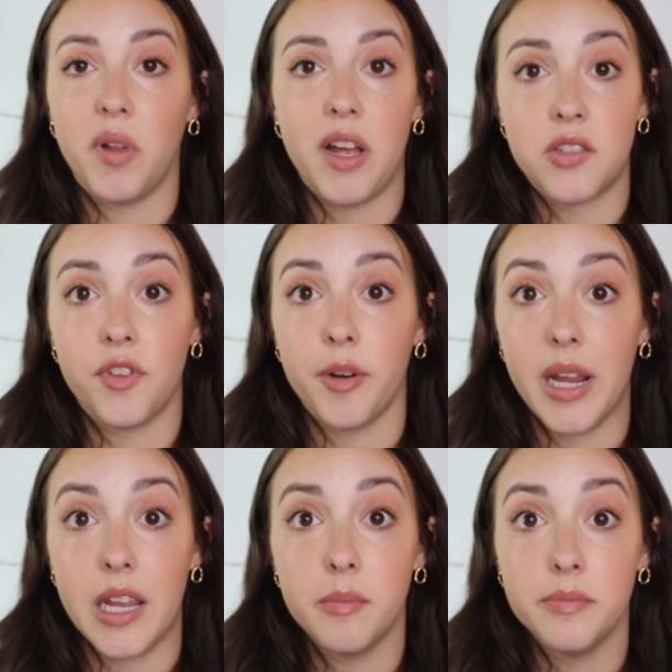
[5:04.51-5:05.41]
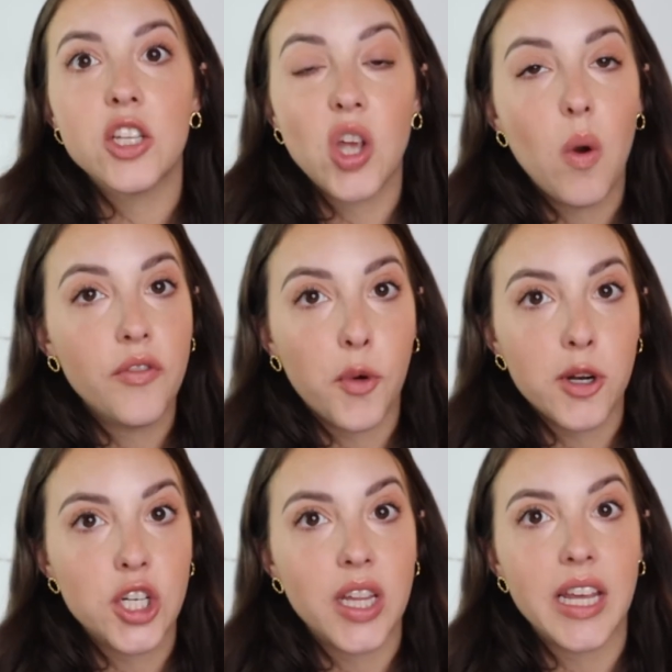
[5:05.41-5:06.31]
plus for me. So
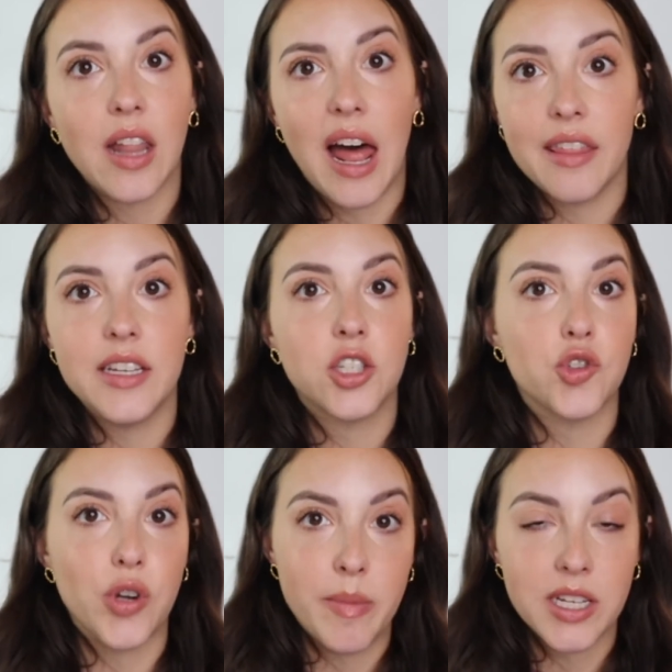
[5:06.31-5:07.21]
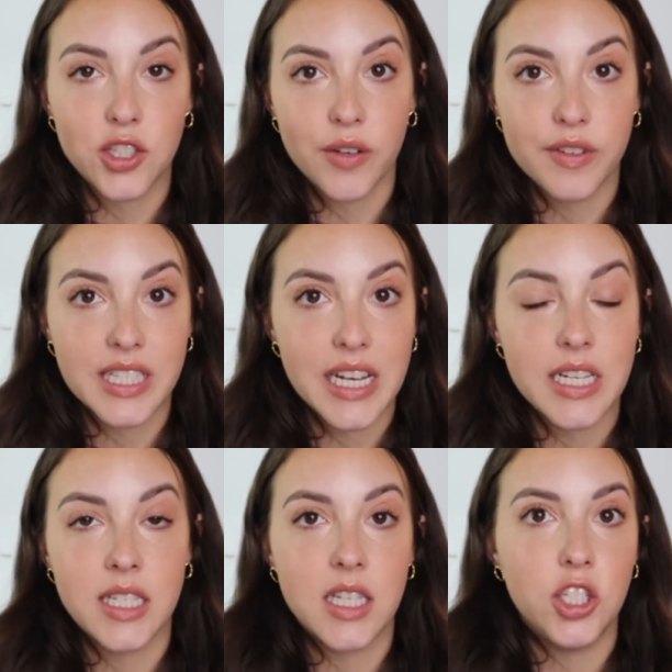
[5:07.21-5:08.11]
unfortunately, a lot of these streaming
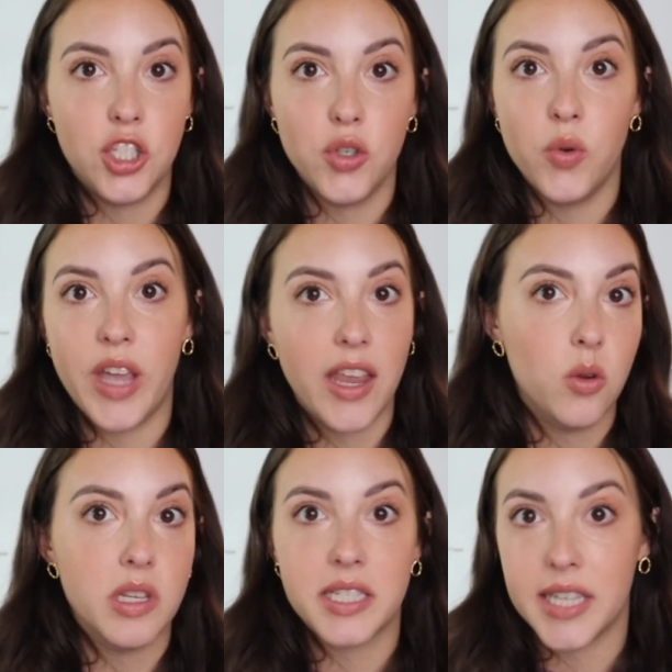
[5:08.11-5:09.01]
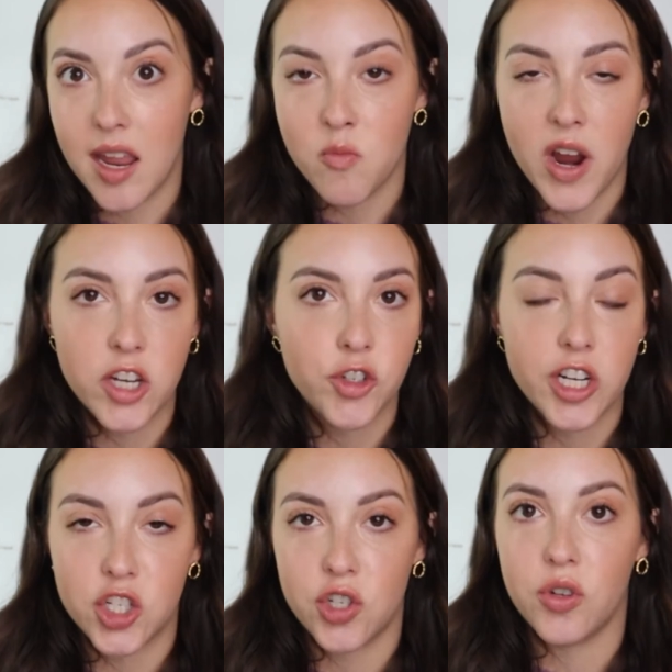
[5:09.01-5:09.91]
services do get you the same way
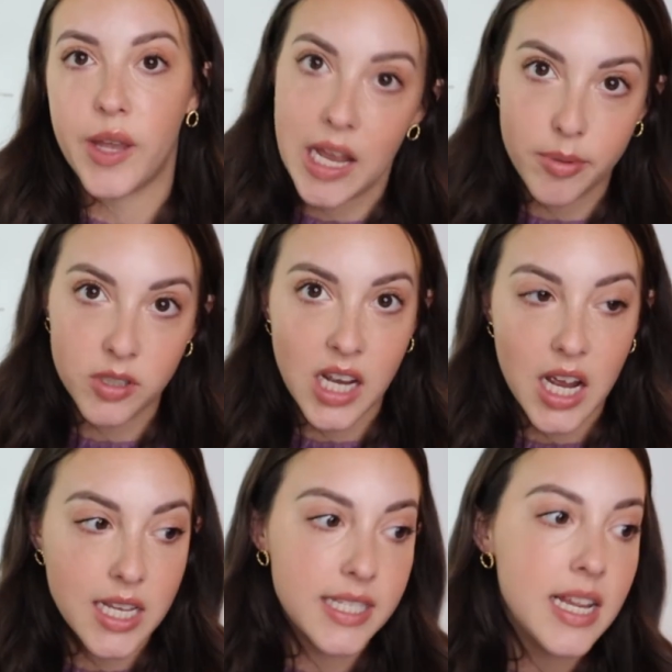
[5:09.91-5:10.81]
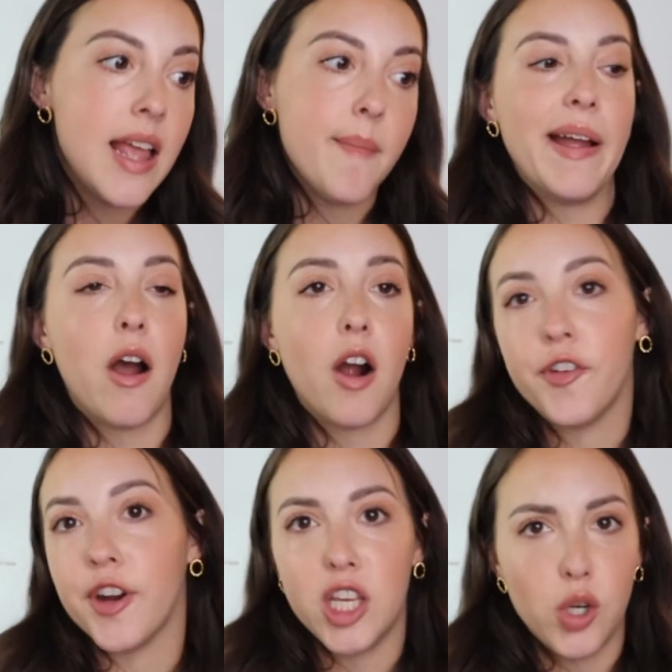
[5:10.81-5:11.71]
traditional cable does, by
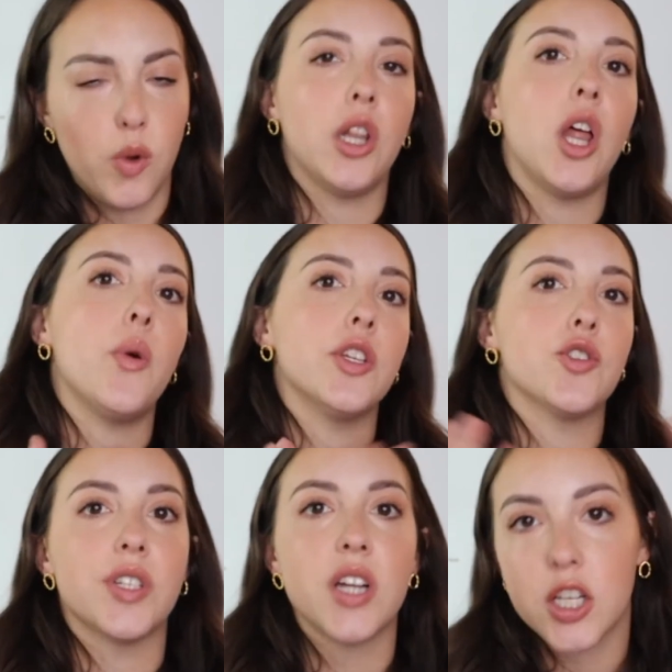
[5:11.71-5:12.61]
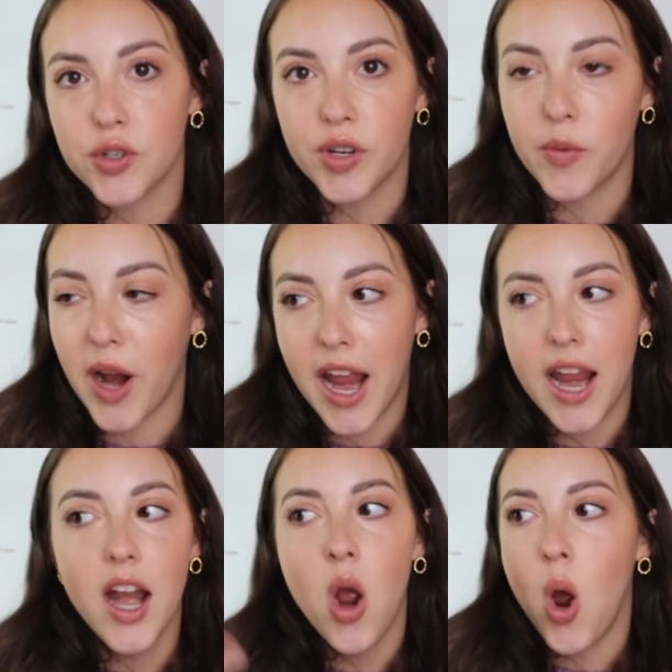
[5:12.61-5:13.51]
offering you a low introductory
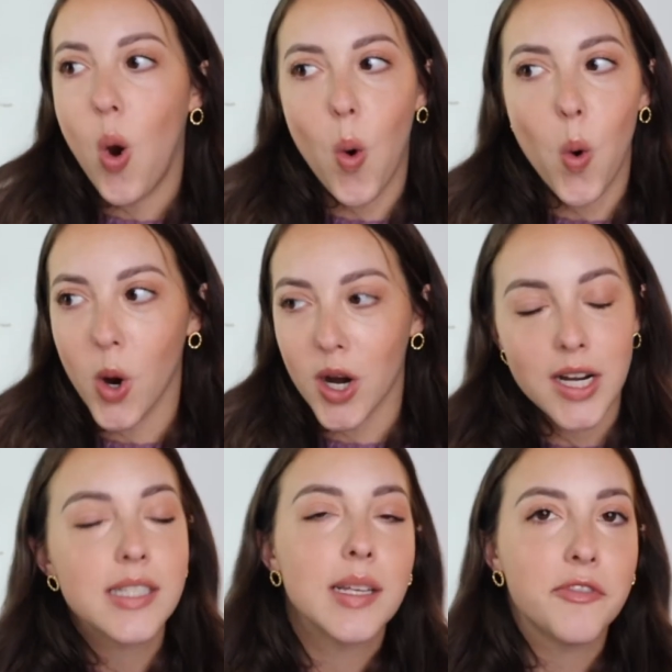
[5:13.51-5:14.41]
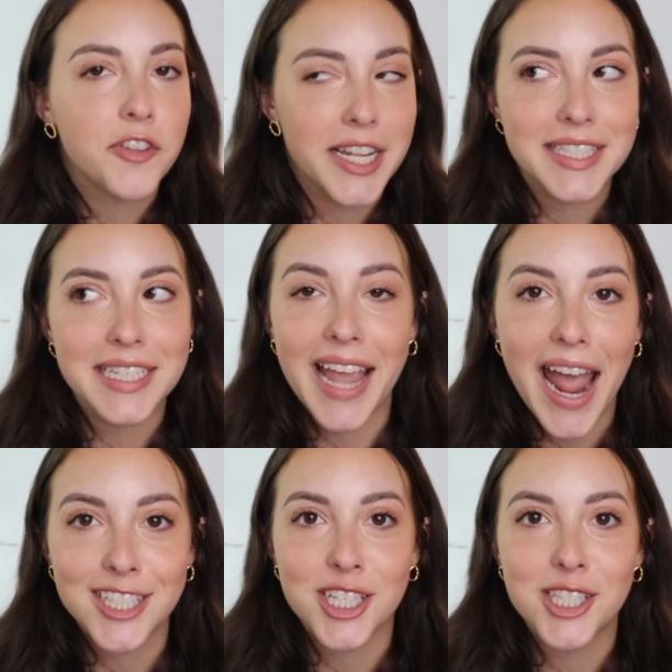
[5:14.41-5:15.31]
rate or some fancy
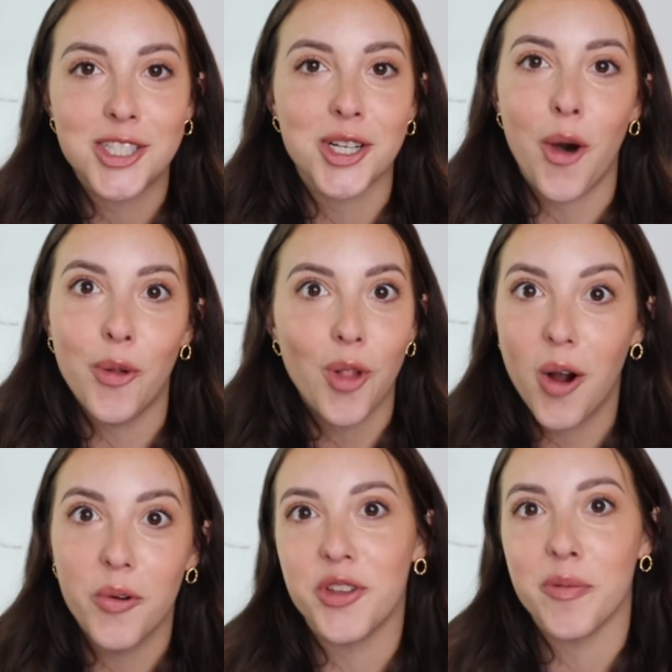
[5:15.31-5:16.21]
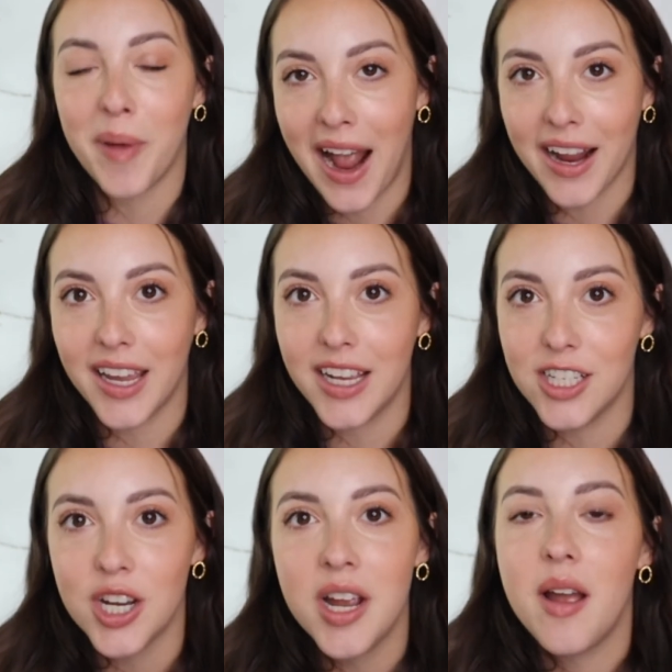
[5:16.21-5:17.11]
gadgets to go along with your package.